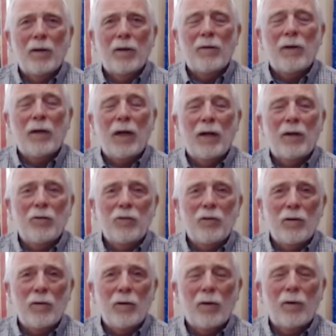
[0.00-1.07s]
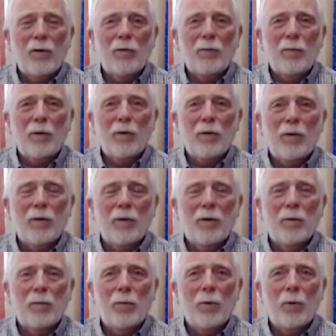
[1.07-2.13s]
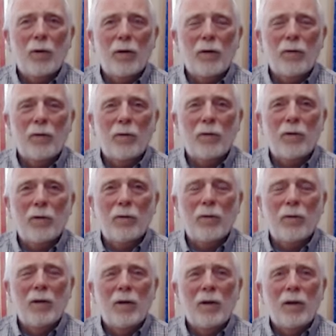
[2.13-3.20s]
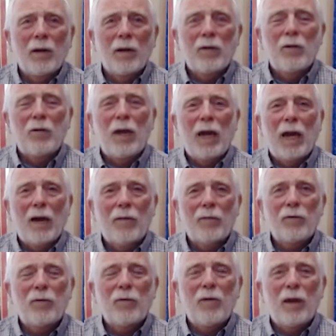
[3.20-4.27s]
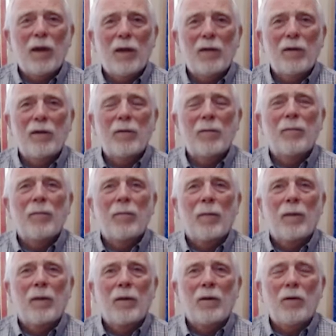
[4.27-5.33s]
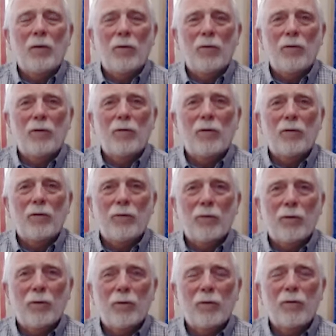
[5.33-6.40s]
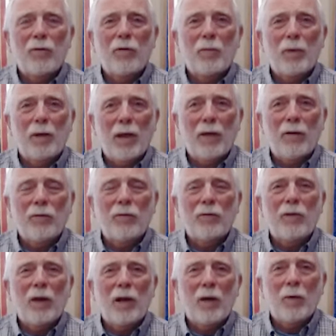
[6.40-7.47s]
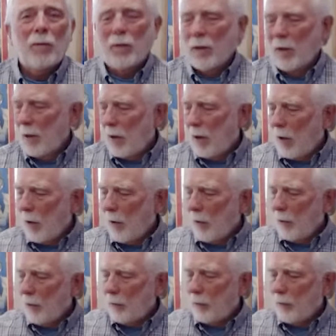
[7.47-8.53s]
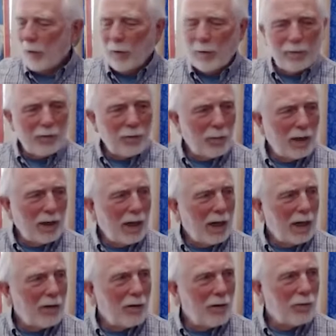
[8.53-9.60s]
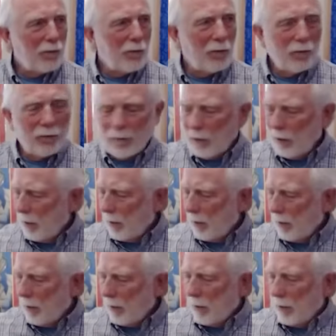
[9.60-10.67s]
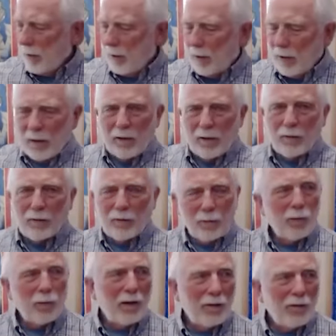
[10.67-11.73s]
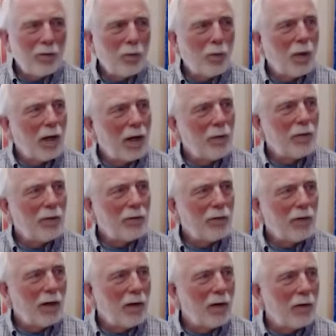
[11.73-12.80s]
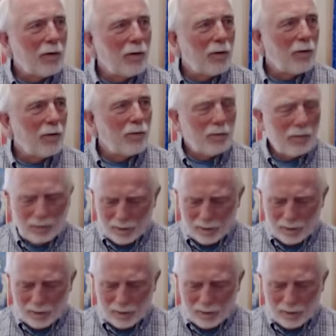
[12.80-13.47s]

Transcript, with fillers: the energy of the Holy Spirit pouring through you. You have to then use it to serve, to bless, to help all those verbs that we had in this rosary, there's a reason why we said all those